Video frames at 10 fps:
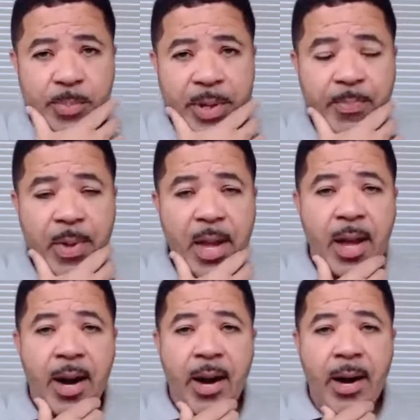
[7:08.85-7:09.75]
But
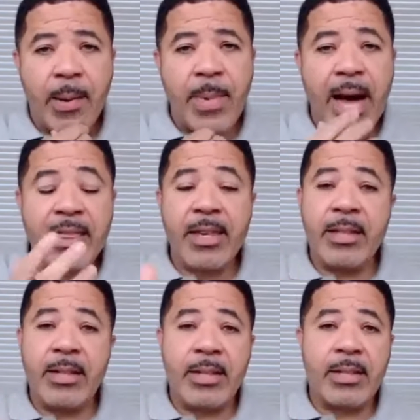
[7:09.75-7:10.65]
I think
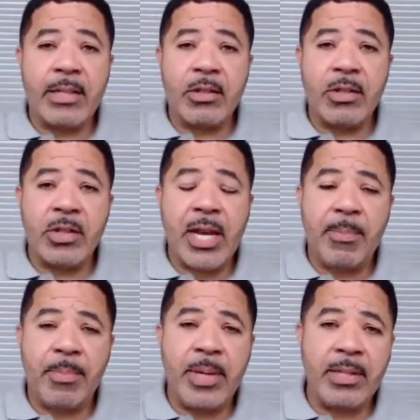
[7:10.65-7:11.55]
that the Sister Chat
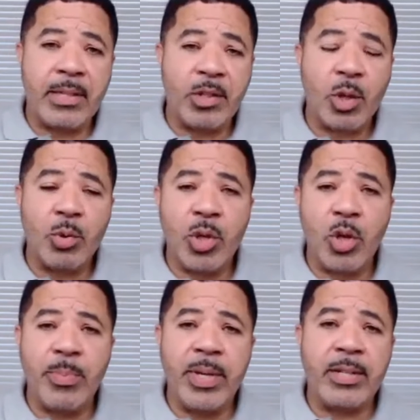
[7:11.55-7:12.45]
piece is so
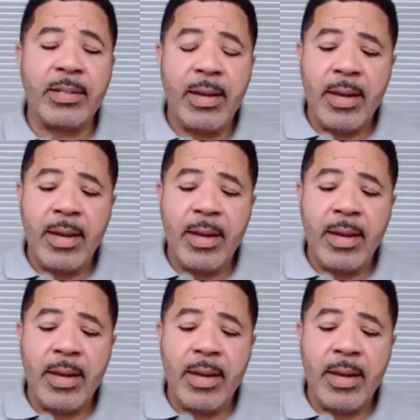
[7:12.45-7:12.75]
dope because